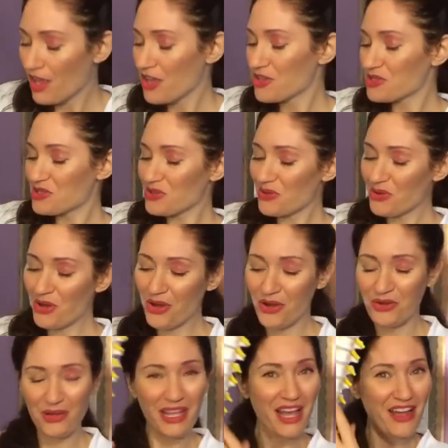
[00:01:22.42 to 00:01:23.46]
So
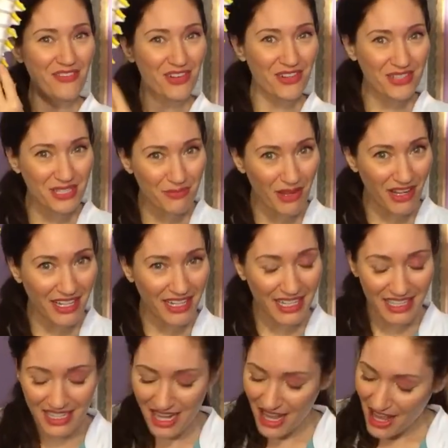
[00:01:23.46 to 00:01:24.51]
we have our
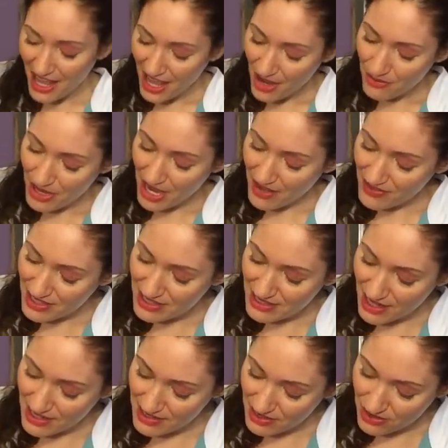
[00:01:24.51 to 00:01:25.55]
spine and we have these
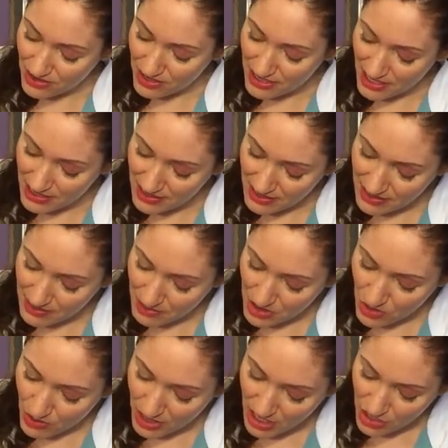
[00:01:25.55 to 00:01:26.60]
nice little discs
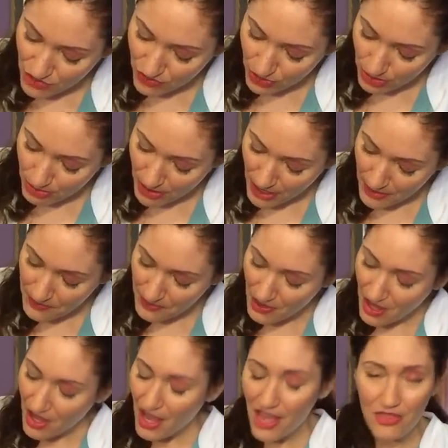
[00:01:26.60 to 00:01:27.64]
between each vertebra,
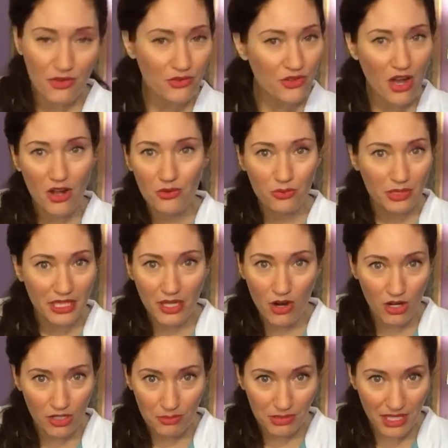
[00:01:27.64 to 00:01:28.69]
and they're not really
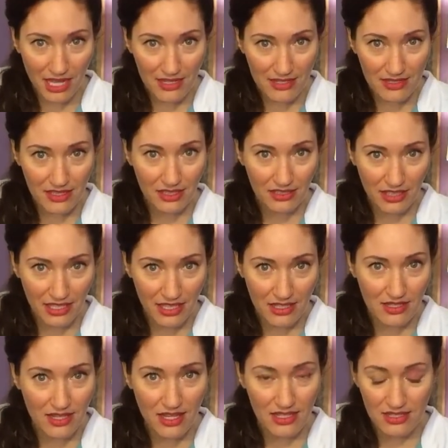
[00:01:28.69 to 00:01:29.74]
hard plastic like
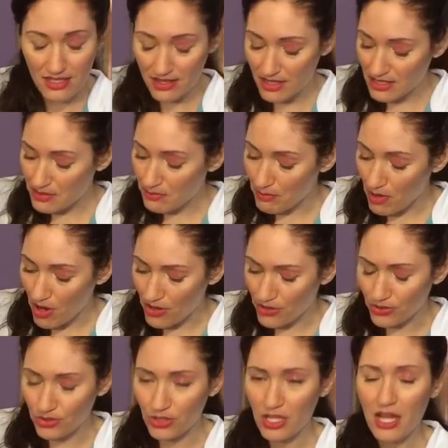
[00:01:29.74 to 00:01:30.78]
it's in this
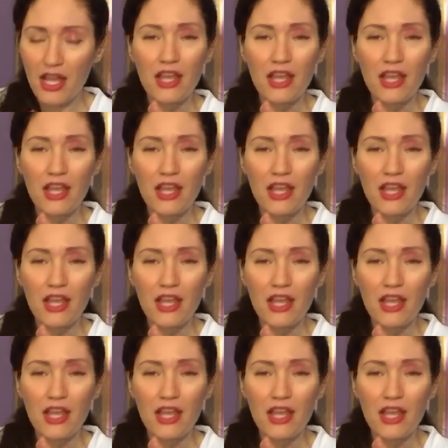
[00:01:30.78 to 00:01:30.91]
model.